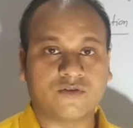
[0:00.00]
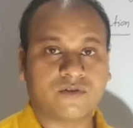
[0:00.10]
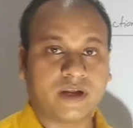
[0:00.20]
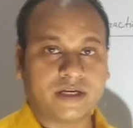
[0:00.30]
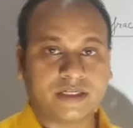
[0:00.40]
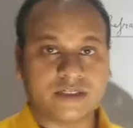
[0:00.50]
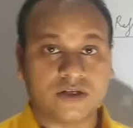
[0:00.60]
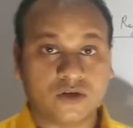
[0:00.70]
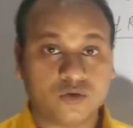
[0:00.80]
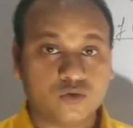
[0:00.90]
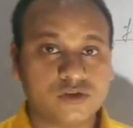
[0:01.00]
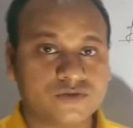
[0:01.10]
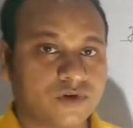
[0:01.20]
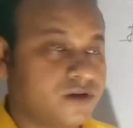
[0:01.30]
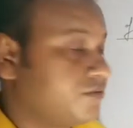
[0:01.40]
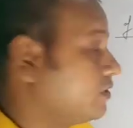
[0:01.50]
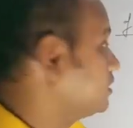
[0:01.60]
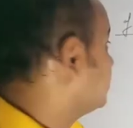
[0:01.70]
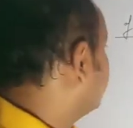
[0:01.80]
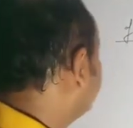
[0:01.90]
of light. Rules for
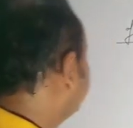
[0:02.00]
refraction.